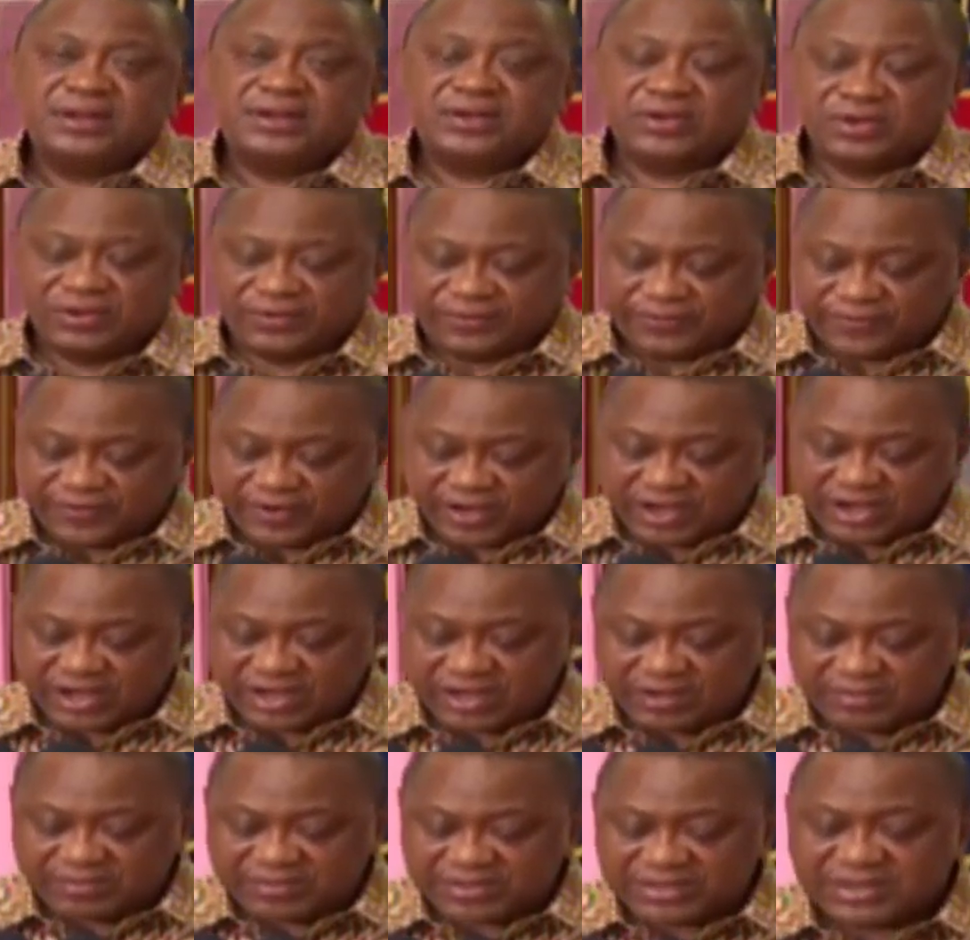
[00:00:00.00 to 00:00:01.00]

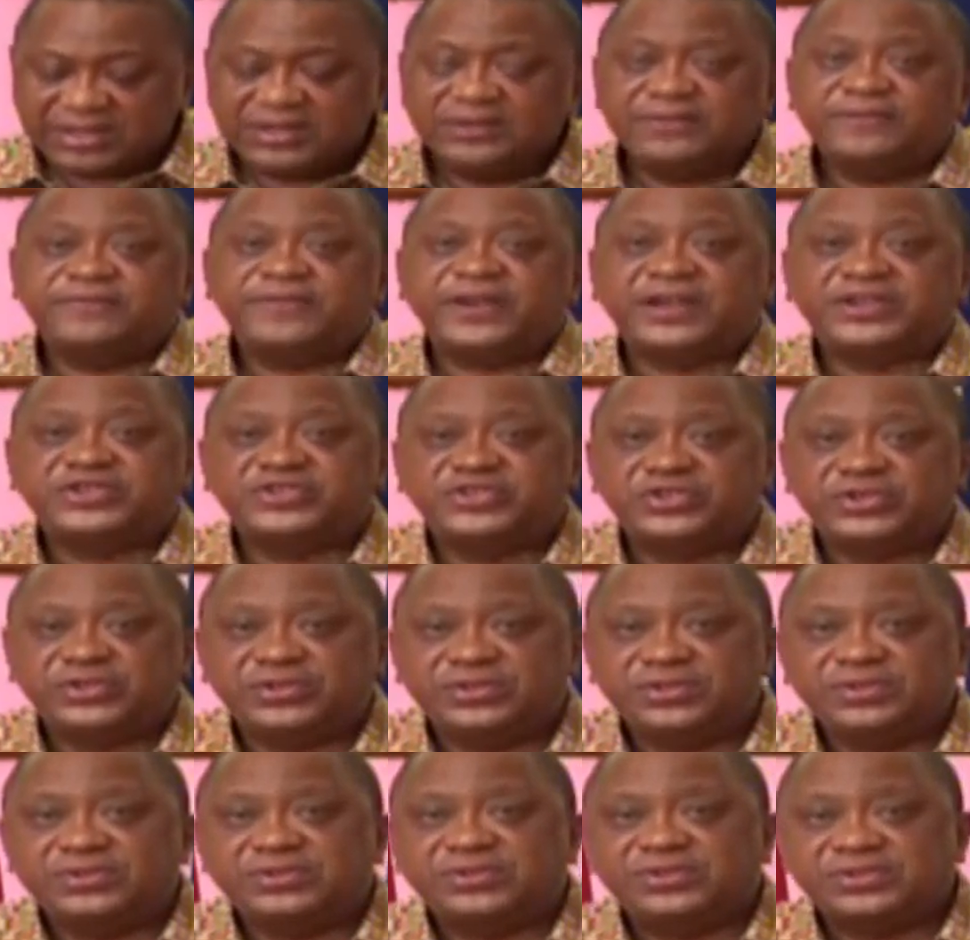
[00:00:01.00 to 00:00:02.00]
confirmed
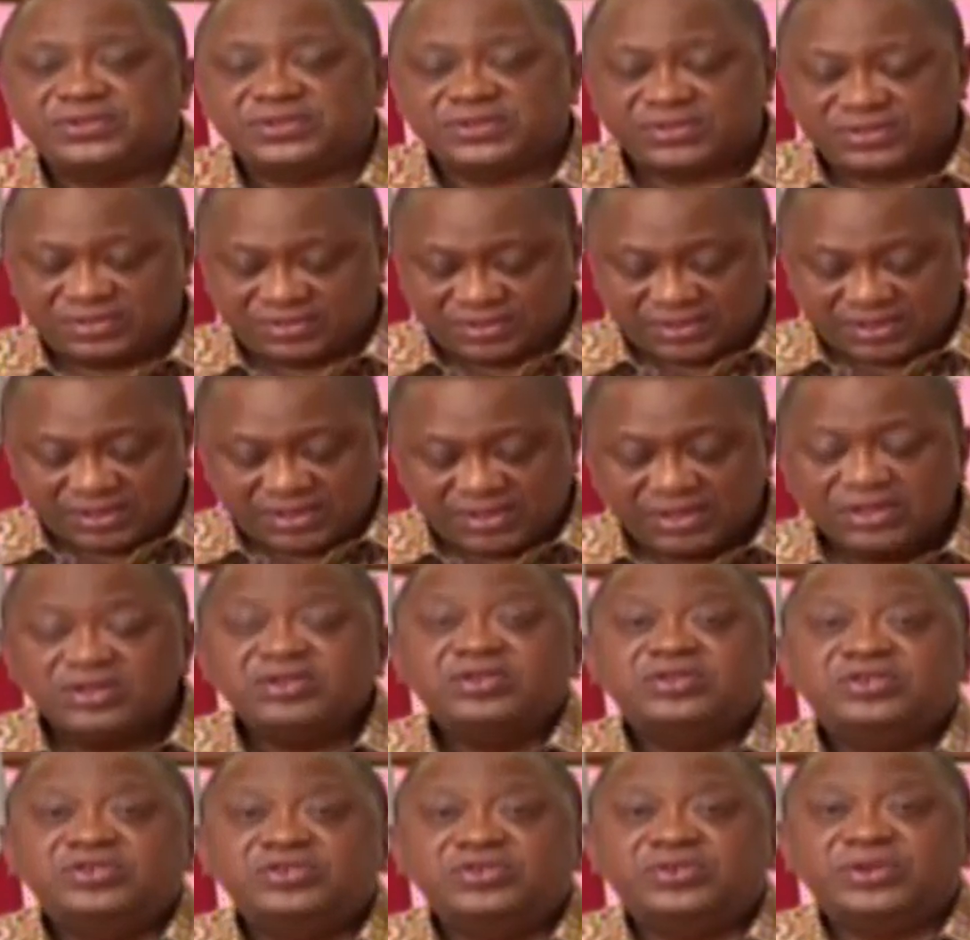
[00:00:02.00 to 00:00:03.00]
infections
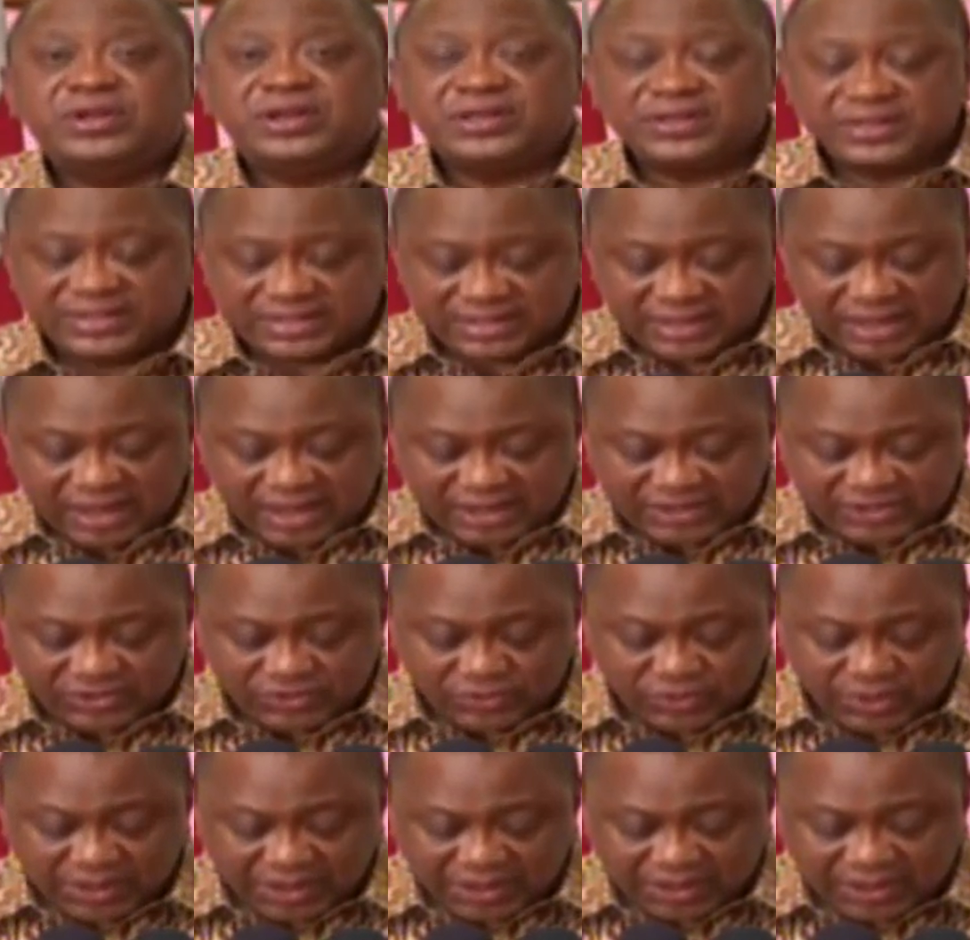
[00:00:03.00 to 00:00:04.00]
during this
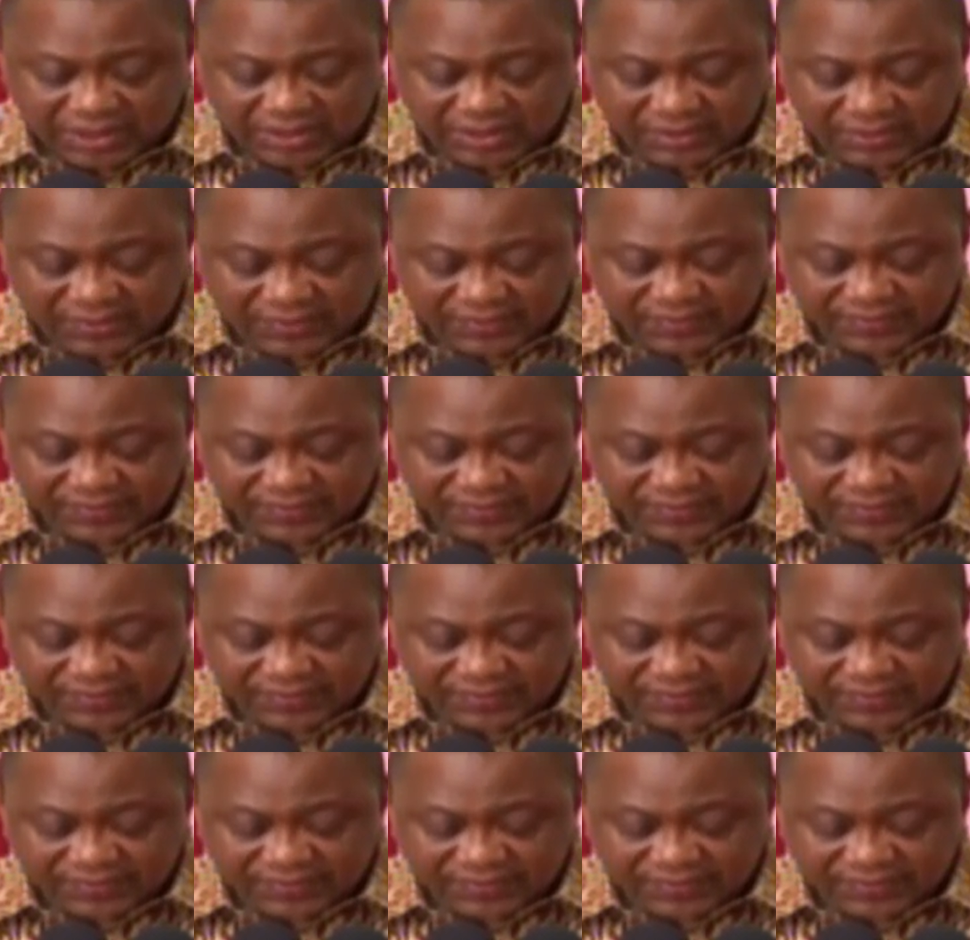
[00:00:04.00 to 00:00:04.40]
last week.